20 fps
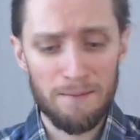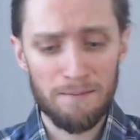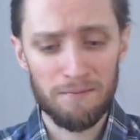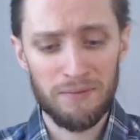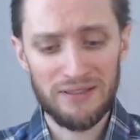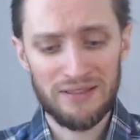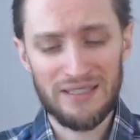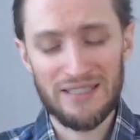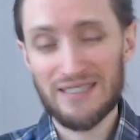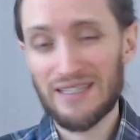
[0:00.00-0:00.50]

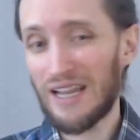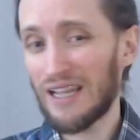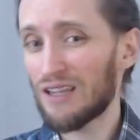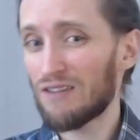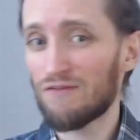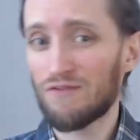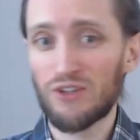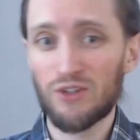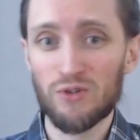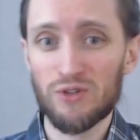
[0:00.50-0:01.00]
But it's kind
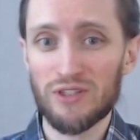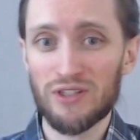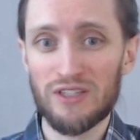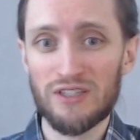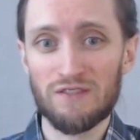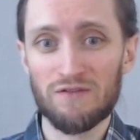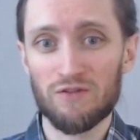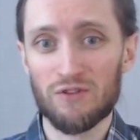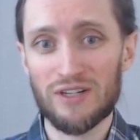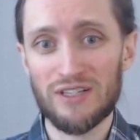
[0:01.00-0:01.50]
of
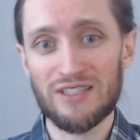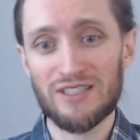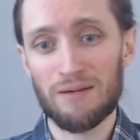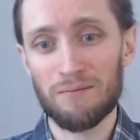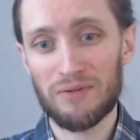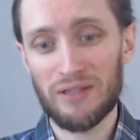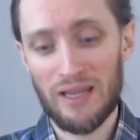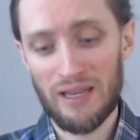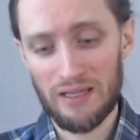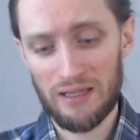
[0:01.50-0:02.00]
useless for a
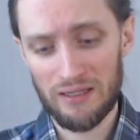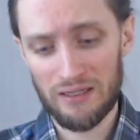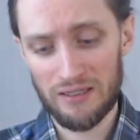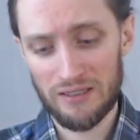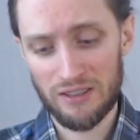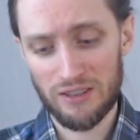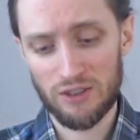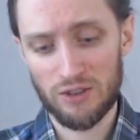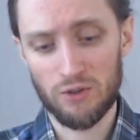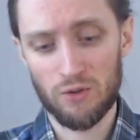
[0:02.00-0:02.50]

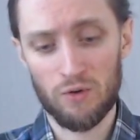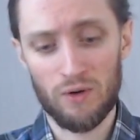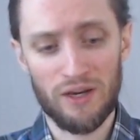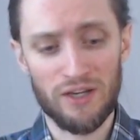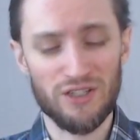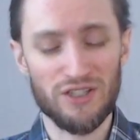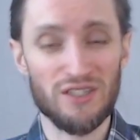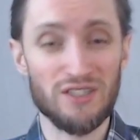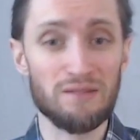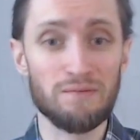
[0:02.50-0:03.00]
subtitler, so
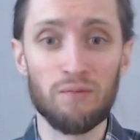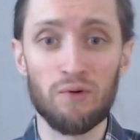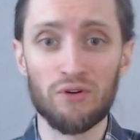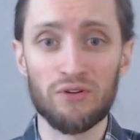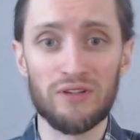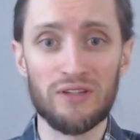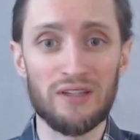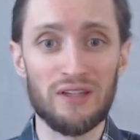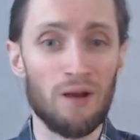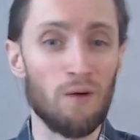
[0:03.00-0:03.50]
I just
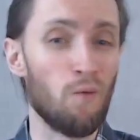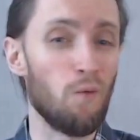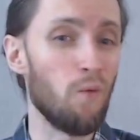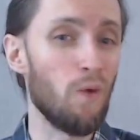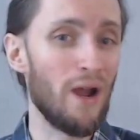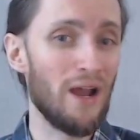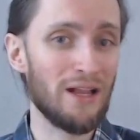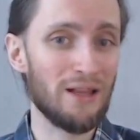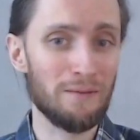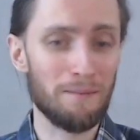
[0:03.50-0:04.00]
bought it a
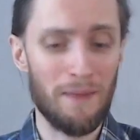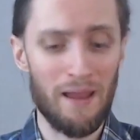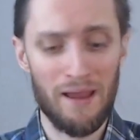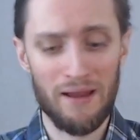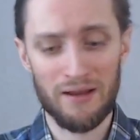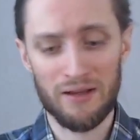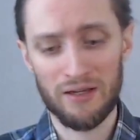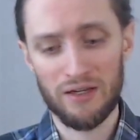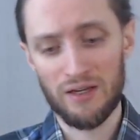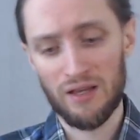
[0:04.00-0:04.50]
while
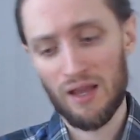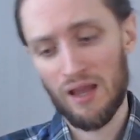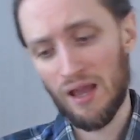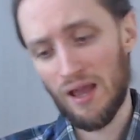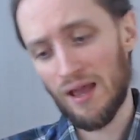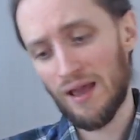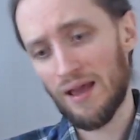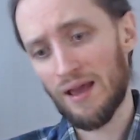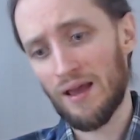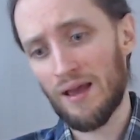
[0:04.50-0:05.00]
back
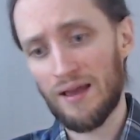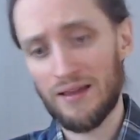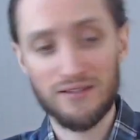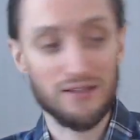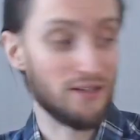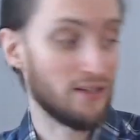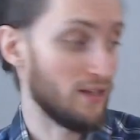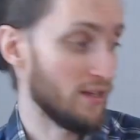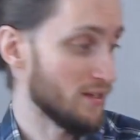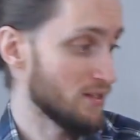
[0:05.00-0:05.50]

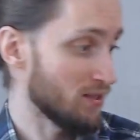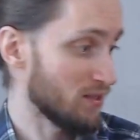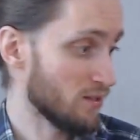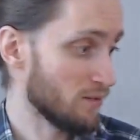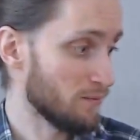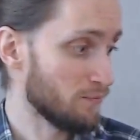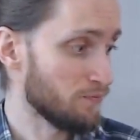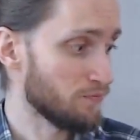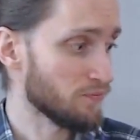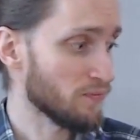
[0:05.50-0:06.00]
as a
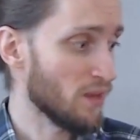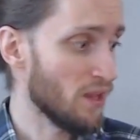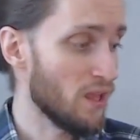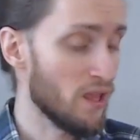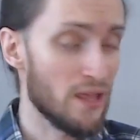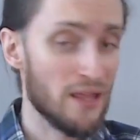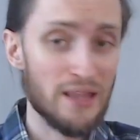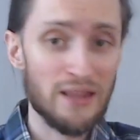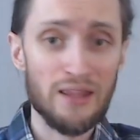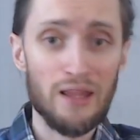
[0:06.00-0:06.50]
test.
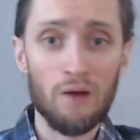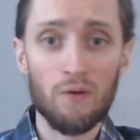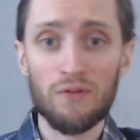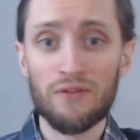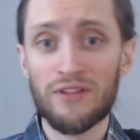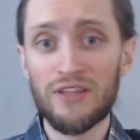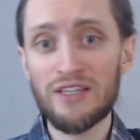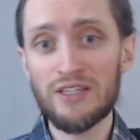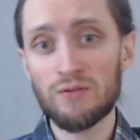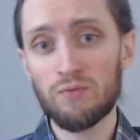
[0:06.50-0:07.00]
Now,
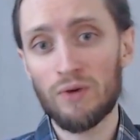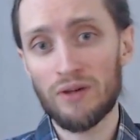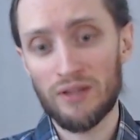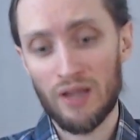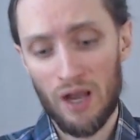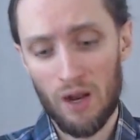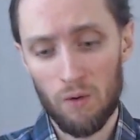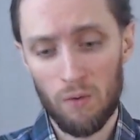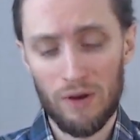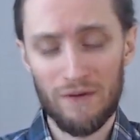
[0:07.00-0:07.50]
this one,
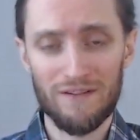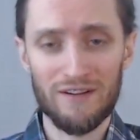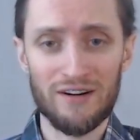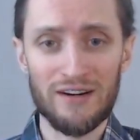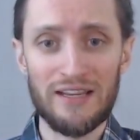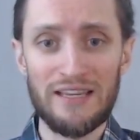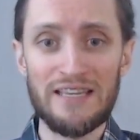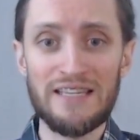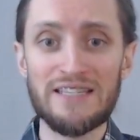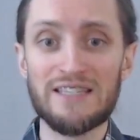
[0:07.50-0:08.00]

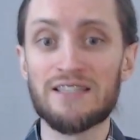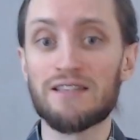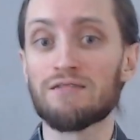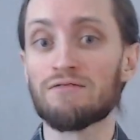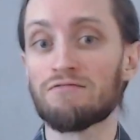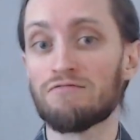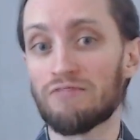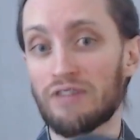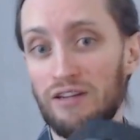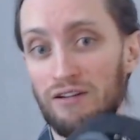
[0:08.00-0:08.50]
however, is
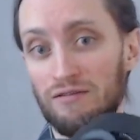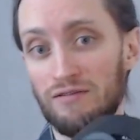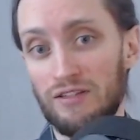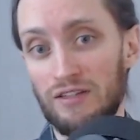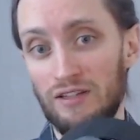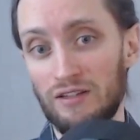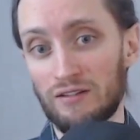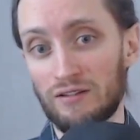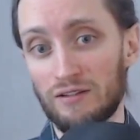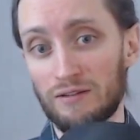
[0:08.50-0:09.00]
the real
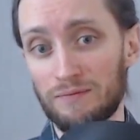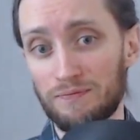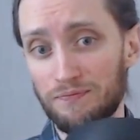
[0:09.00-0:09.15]
deal.